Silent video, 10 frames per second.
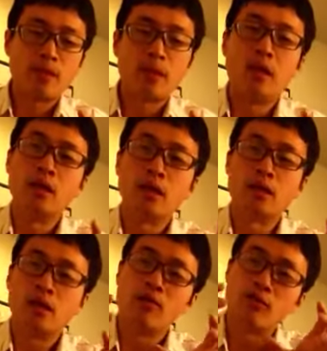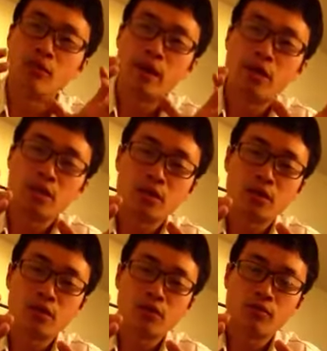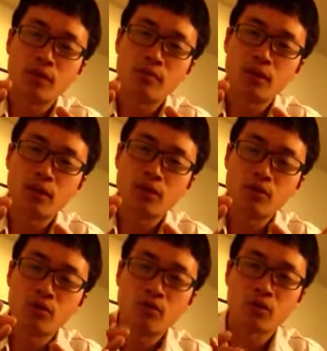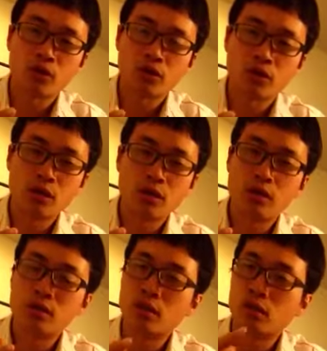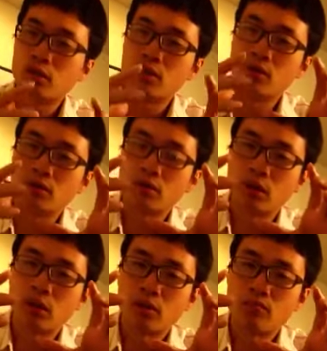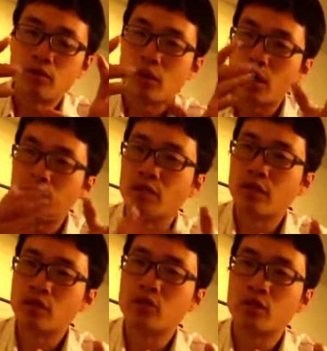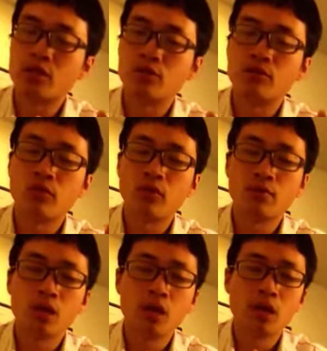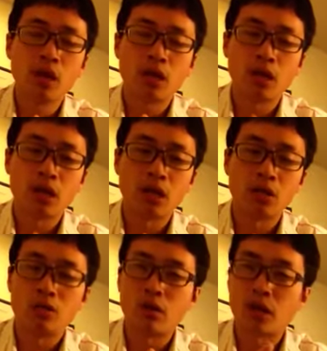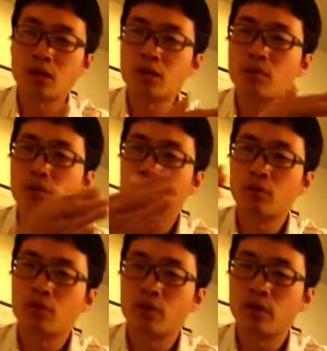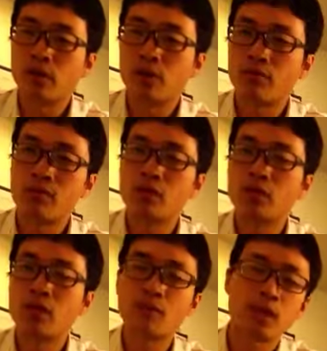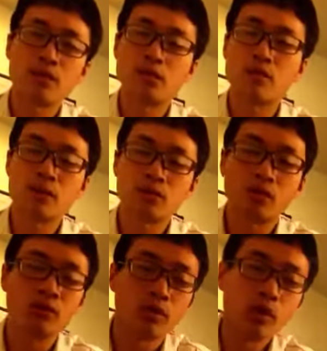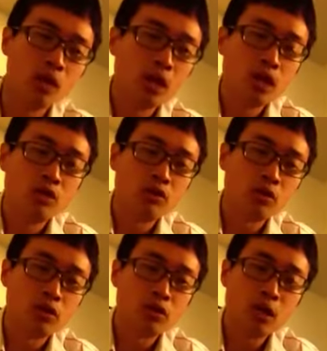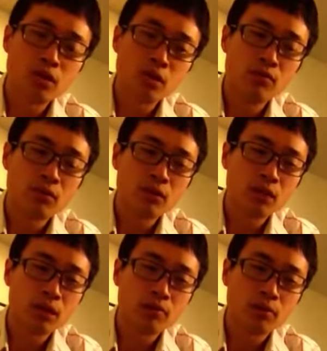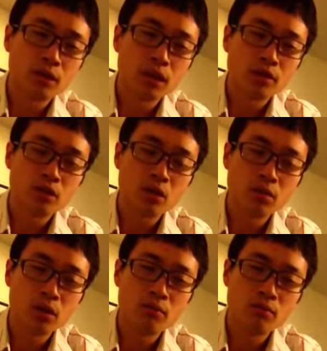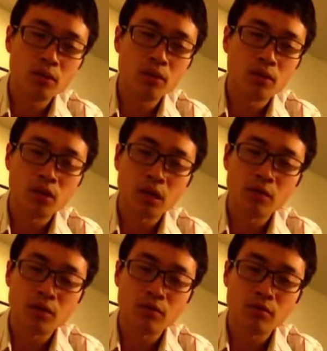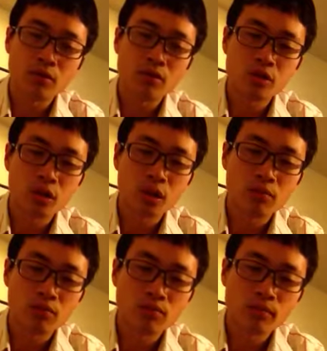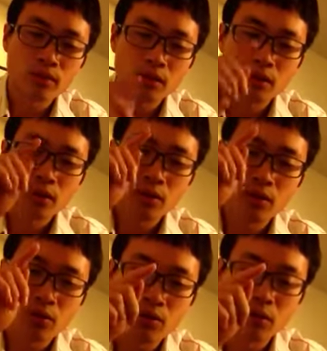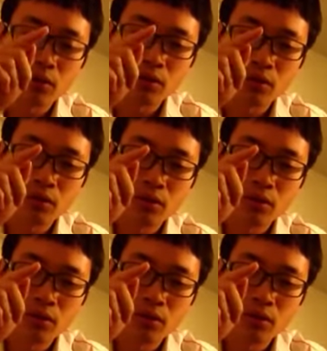getting information from the user, let's say you had a registration form and you're asking people for their first name, last name, and so forth. So let's say for example that someone put as their first name colon